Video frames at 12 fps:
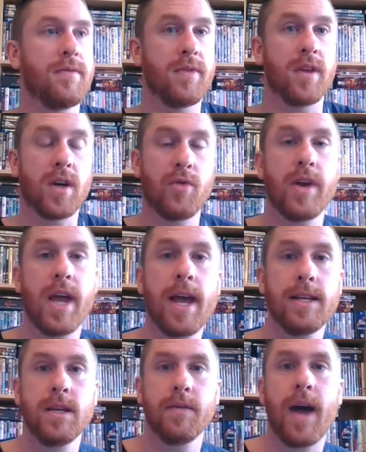the
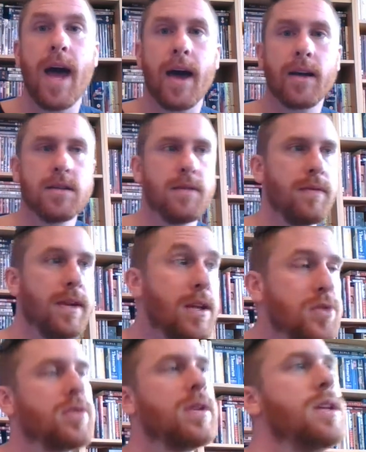creative act of
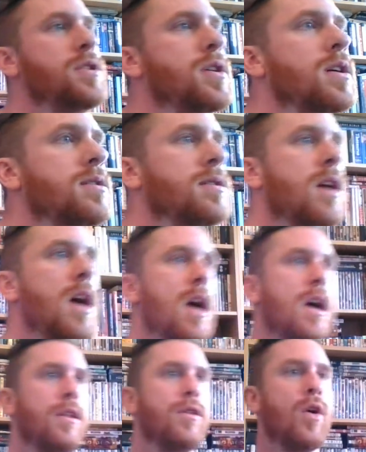literally just
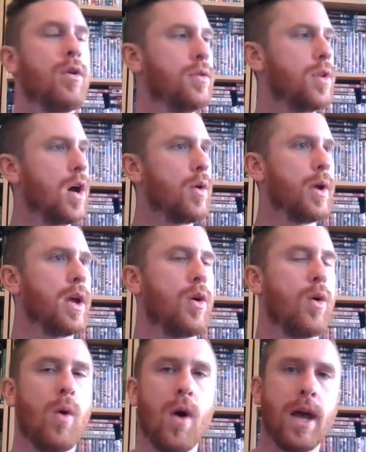not knowing
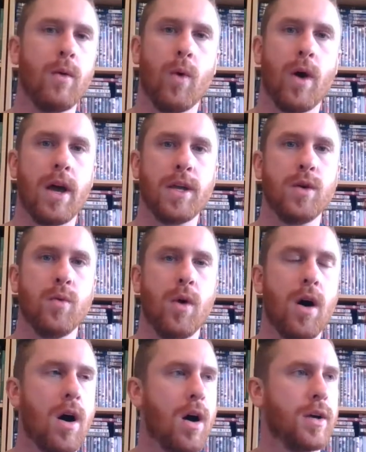quite where you
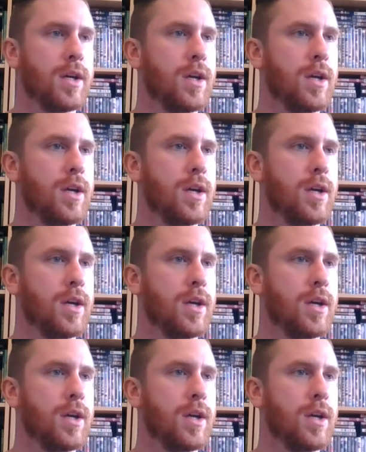are,